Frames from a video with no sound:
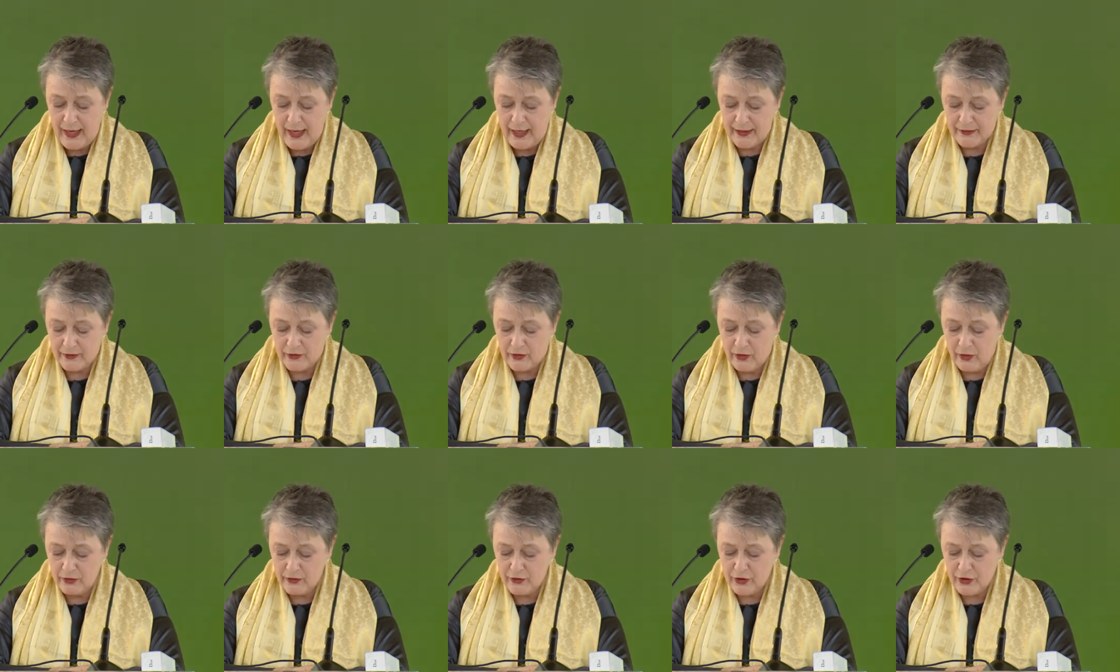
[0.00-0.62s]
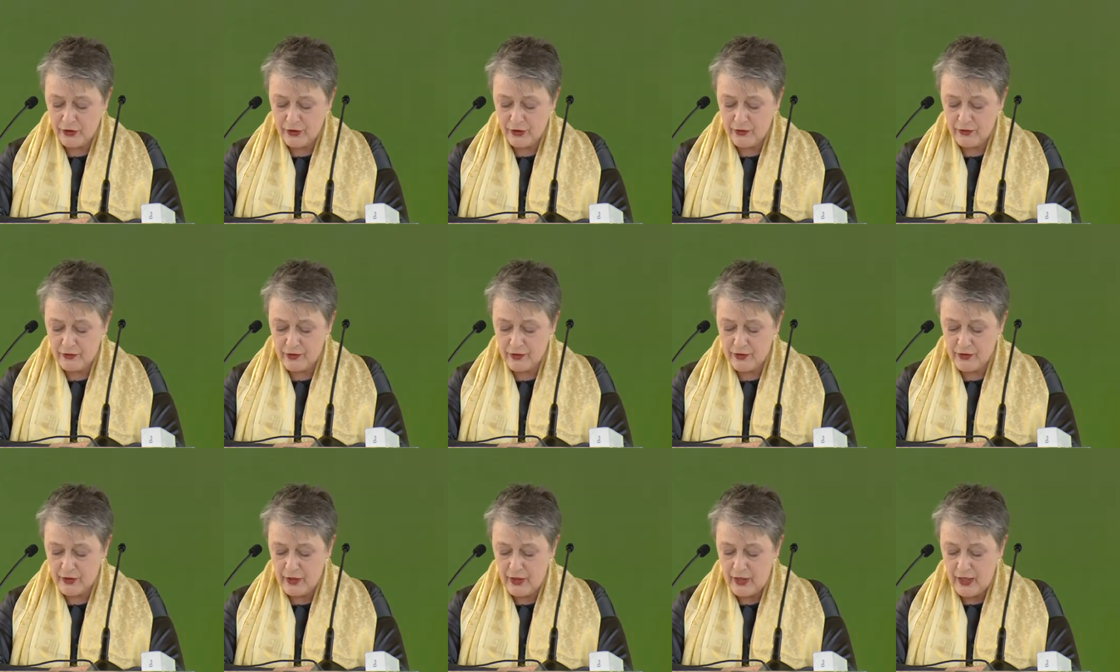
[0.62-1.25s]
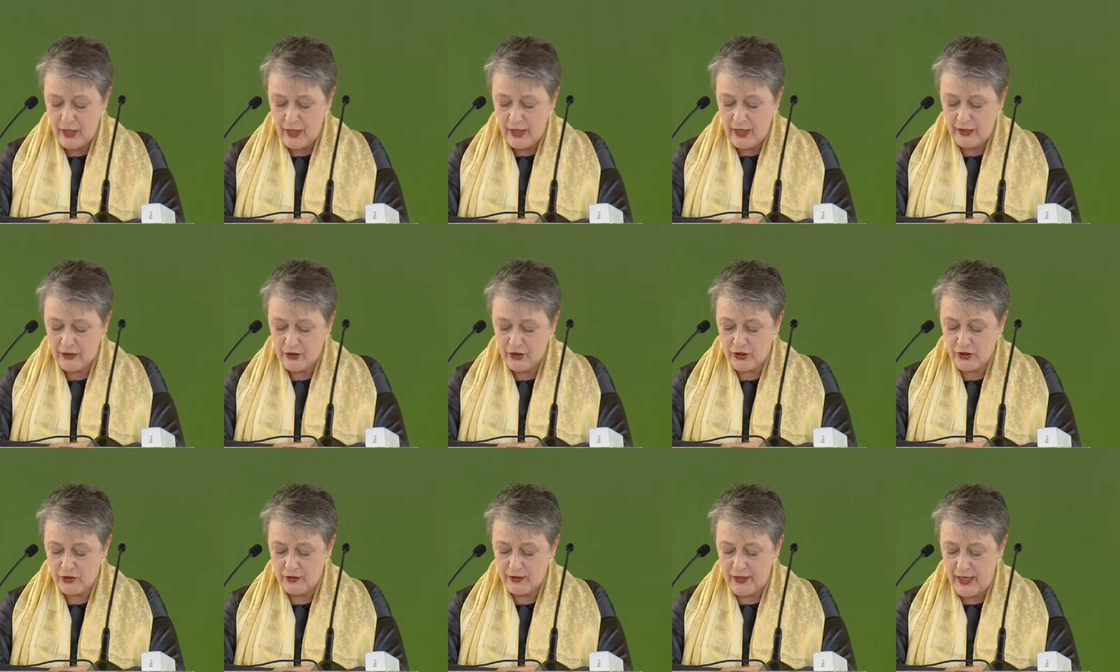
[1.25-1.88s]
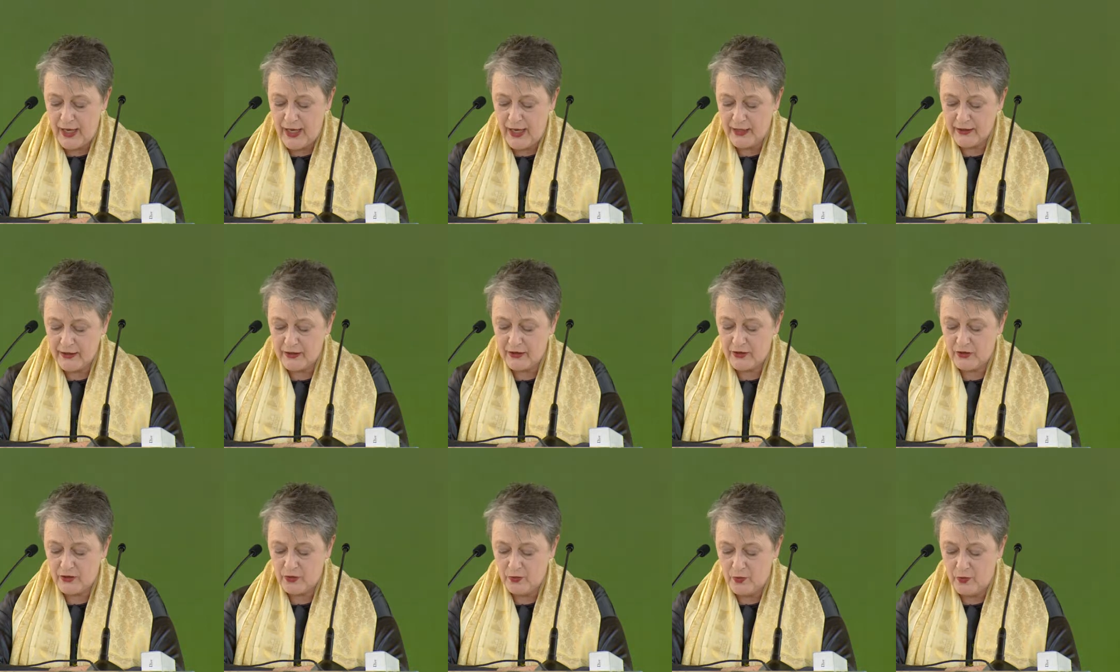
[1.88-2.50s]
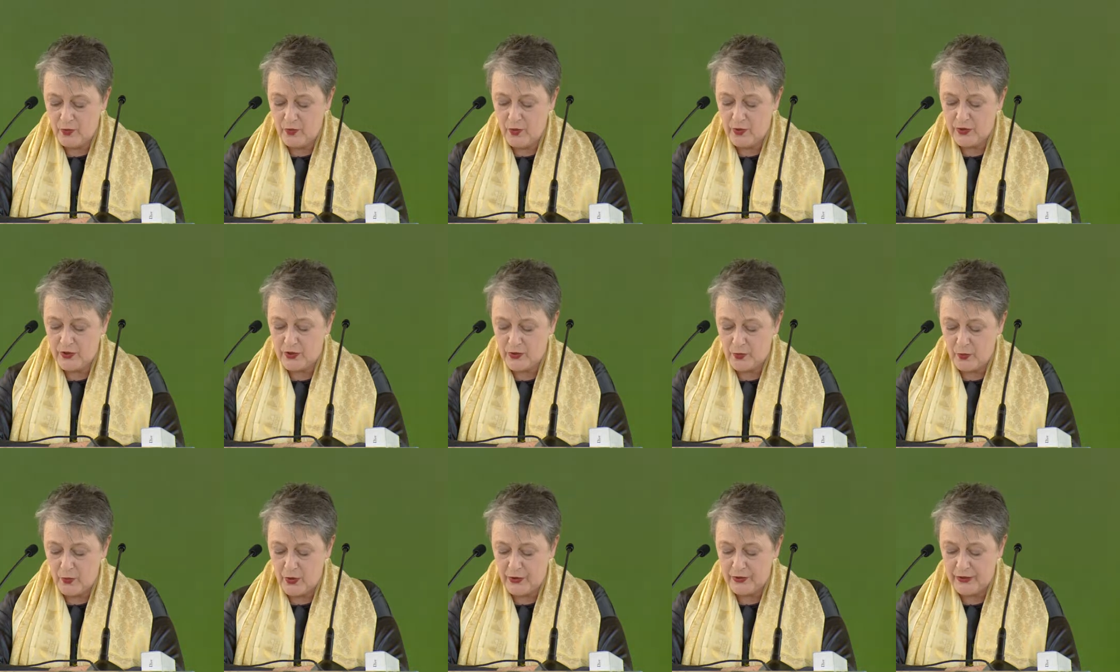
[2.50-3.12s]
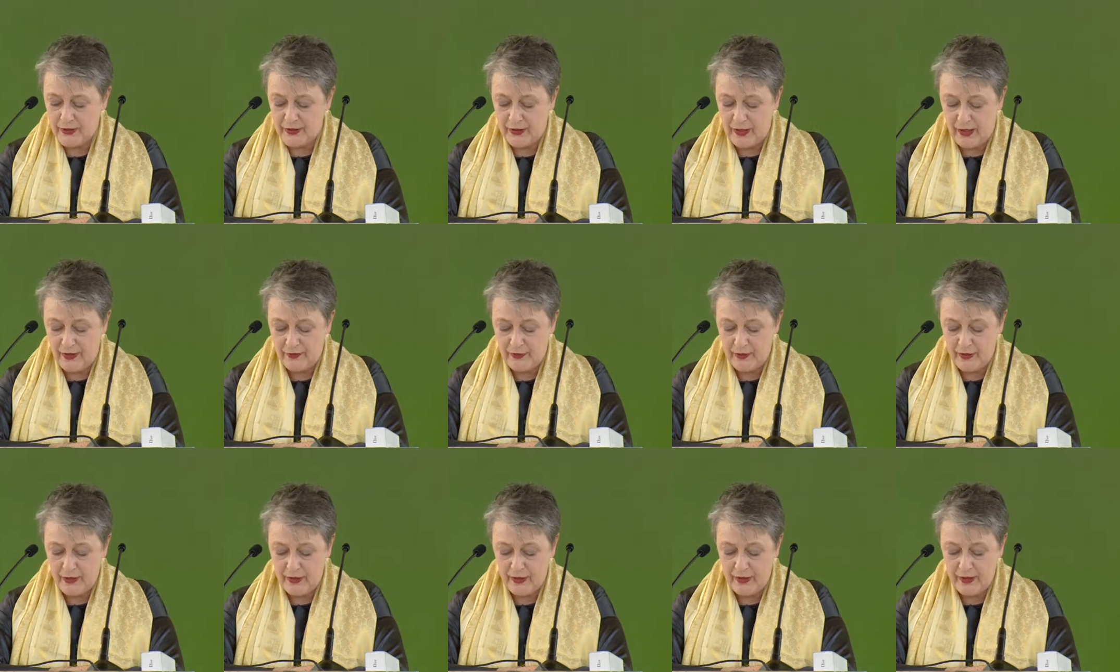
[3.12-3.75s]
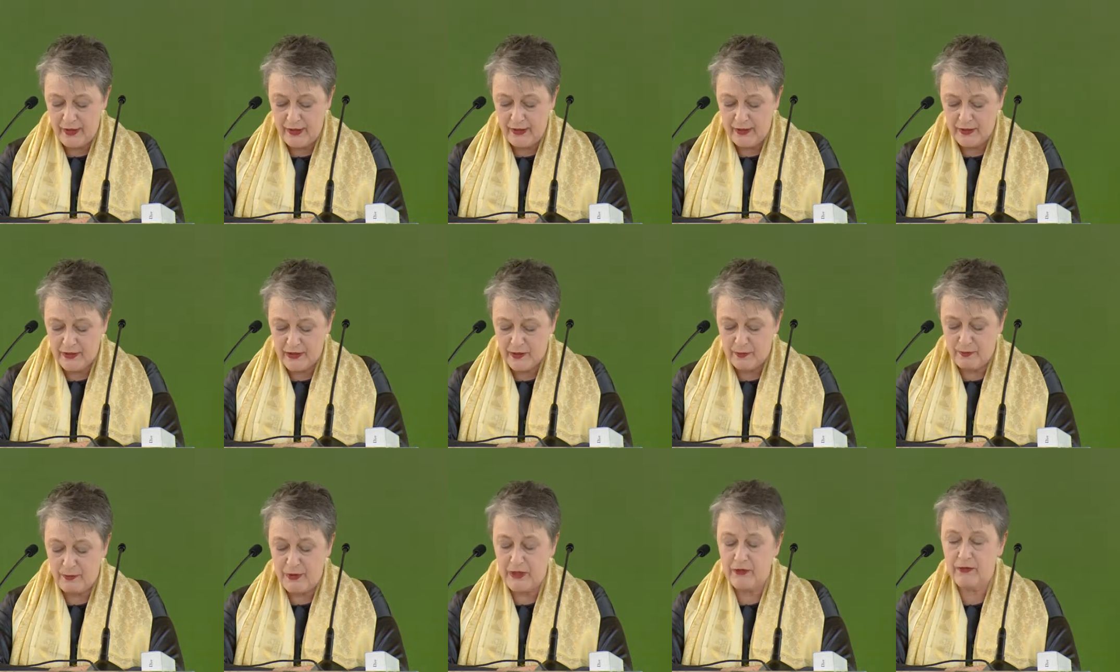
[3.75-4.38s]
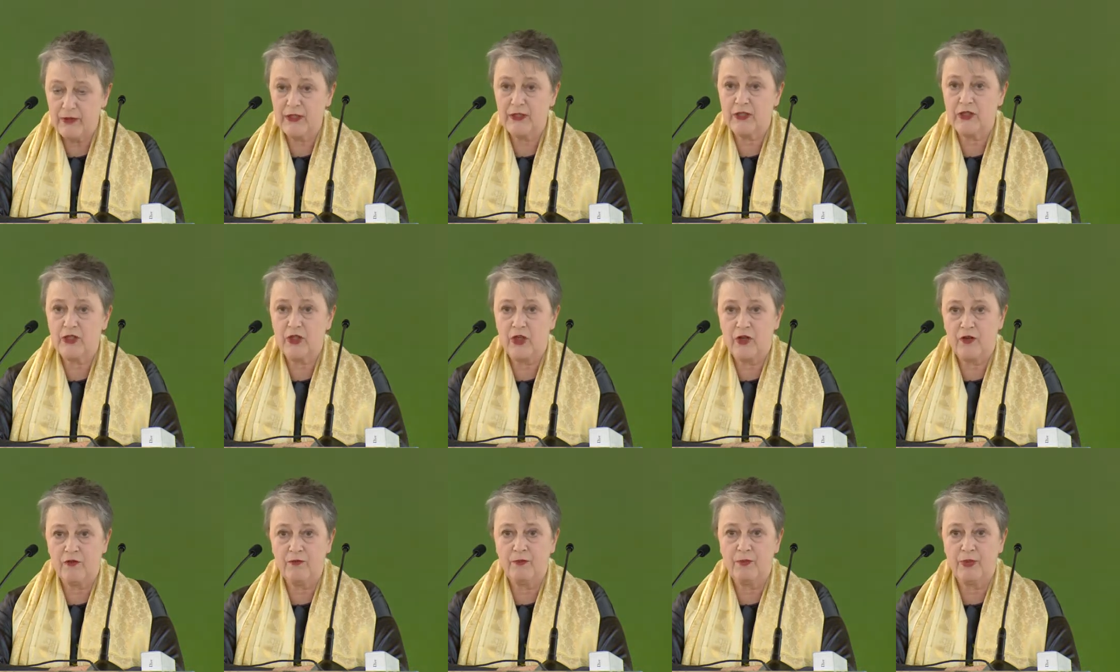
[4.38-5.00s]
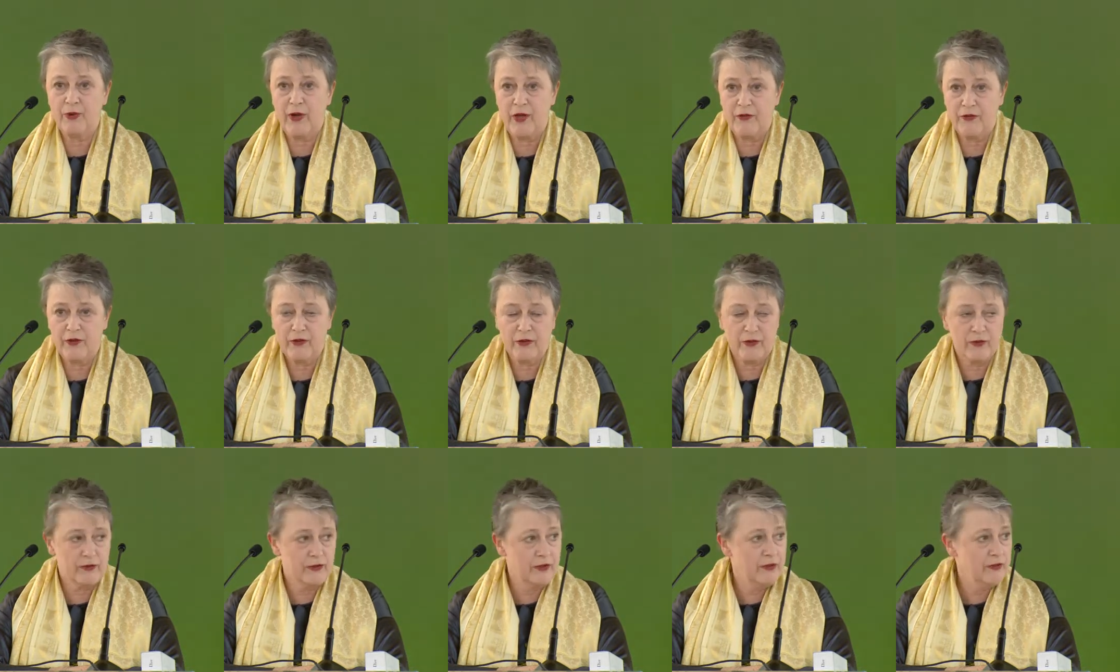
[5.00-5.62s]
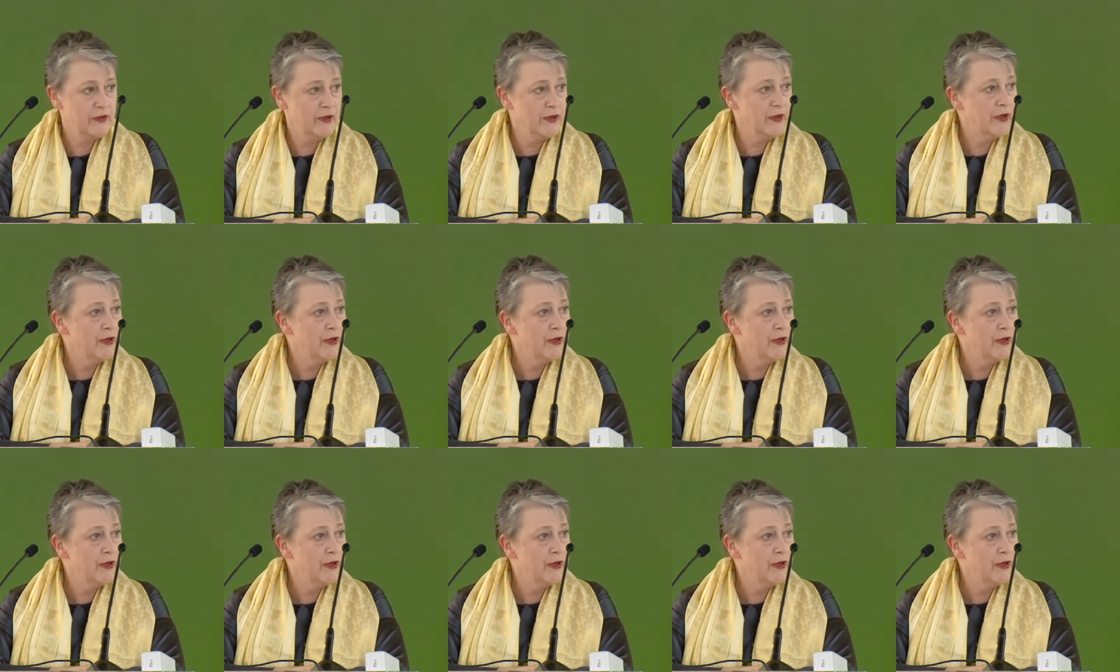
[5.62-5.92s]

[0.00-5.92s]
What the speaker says: and conscience and should act towards one another in a spirit of brotherhood.